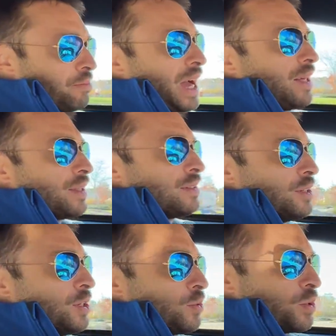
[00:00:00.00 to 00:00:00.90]
Mallet
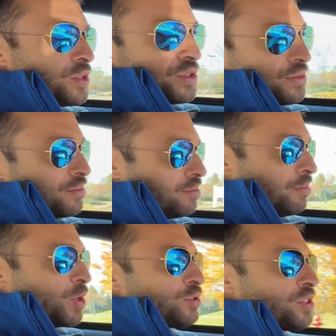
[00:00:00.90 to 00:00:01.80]
was
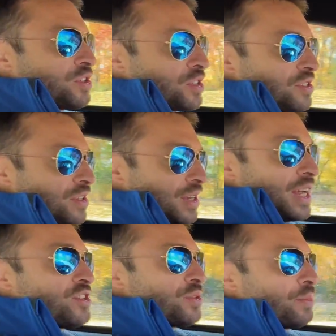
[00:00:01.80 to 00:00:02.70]
mostly just an
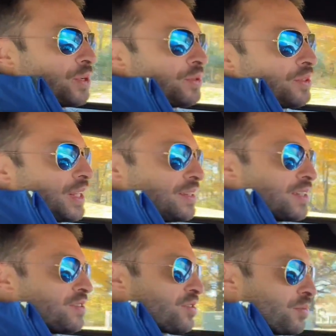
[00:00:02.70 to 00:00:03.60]
engine builder. They
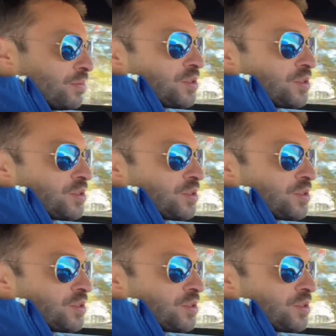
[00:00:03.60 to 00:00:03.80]
did some